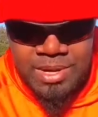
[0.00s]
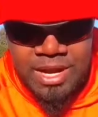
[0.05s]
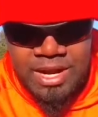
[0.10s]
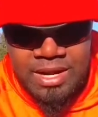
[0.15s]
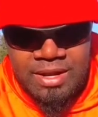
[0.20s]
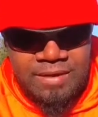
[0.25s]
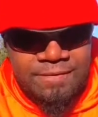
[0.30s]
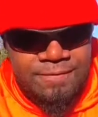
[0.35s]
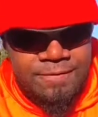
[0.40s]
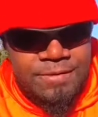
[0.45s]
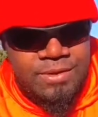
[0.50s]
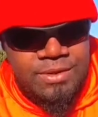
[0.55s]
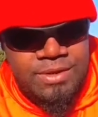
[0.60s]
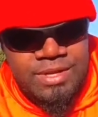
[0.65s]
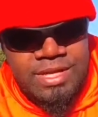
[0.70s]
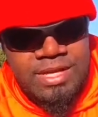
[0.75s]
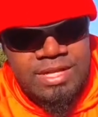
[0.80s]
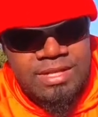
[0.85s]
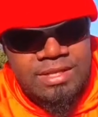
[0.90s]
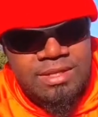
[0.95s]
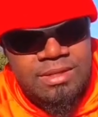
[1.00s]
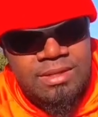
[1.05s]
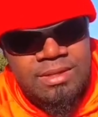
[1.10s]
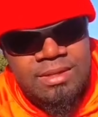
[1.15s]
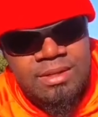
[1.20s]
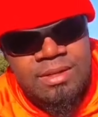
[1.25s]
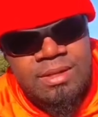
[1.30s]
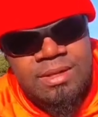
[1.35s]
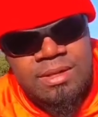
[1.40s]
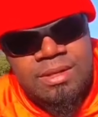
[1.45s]
bought a few of these,
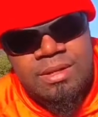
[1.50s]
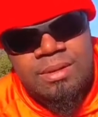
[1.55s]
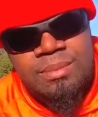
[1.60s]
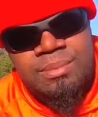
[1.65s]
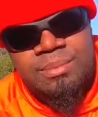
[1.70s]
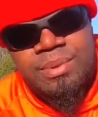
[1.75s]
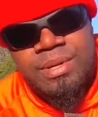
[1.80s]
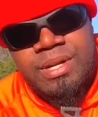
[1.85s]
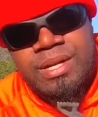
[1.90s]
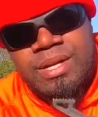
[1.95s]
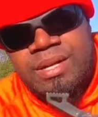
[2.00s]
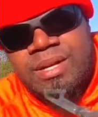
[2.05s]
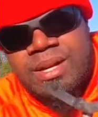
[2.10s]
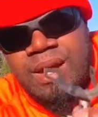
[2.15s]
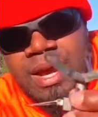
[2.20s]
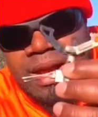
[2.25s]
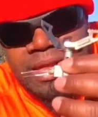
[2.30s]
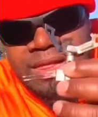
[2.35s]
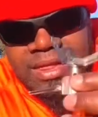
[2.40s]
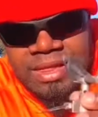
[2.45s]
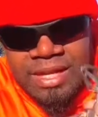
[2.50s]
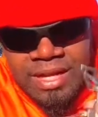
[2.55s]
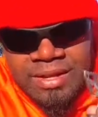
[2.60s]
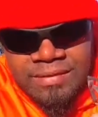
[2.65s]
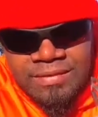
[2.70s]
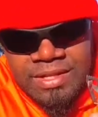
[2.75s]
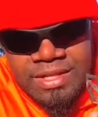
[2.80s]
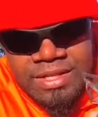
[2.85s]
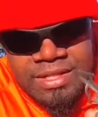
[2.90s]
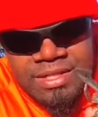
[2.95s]
but I
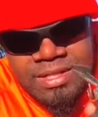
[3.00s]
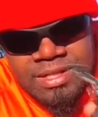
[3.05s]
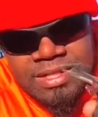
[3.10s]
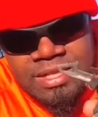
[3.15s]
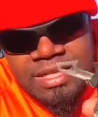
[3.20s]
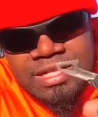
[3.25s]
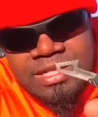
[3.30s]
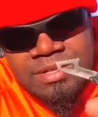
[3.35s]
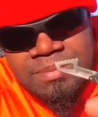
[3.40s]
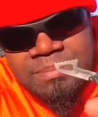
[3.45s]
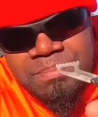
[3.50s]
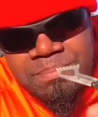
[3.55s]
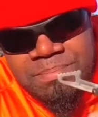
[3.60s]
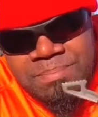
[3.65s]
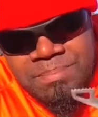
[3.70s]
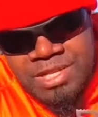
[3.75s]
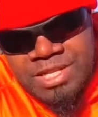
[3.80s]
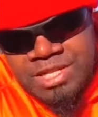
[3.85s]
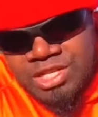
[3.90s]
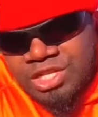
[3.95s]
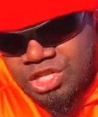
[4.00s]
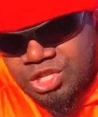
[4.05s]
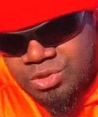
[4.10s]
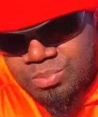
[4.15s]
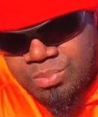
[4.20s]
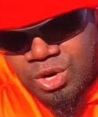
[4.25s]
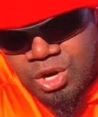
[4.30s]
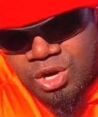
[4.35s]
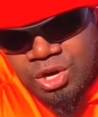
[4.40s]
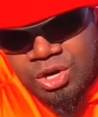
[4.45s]
love this. It's
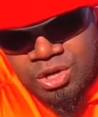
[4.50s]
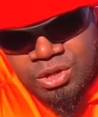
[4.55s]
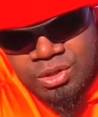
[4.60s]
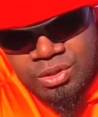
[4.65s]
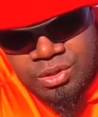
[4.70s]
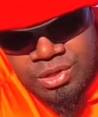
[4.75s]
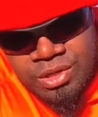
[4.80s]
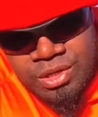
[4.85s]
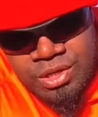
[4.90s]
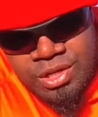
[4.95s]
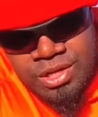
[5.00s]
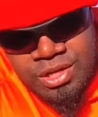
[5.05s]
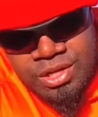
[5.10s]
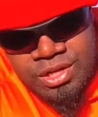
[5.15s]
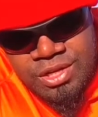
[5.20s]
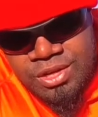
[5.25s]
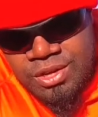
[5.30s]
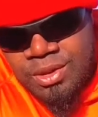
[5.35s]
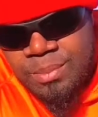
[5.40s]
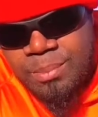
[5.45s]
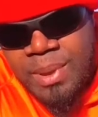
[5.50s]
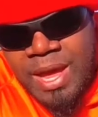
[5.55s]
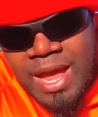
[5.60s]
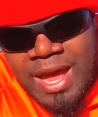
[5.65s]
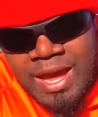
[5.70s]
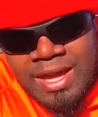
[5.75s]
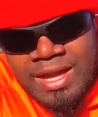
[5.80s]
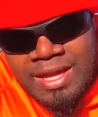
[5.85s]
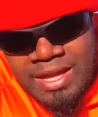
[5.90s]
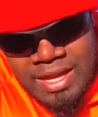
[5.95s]
small. You can
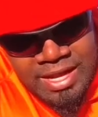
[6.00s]
pack it